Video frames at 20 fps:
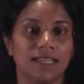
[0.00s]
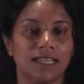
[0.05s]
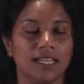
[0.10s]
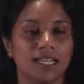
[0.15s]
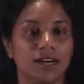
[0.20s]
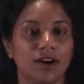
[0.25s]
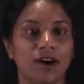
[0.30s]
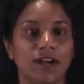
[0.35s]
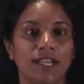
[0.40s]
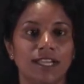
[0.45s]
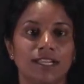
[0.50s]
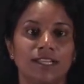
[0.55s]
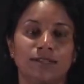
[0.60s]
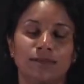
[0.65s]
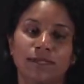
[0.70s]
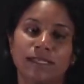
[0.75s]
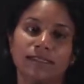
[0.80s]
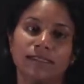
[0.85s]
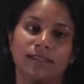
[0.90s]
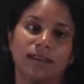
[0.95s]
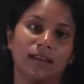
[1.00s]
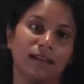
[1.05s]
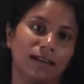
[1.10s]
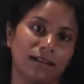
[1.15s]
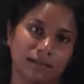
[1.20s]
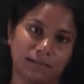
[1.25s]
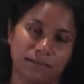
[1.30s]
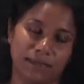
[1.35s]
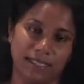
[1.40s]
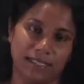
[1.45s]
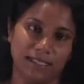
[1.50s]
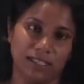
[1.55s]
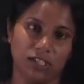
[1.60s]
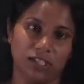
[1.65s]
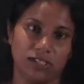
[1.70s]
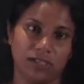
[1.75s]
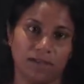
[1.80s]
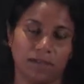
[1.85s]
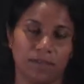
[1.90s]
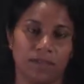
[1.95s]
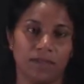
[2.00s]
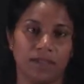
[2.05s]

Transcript: according to its composition.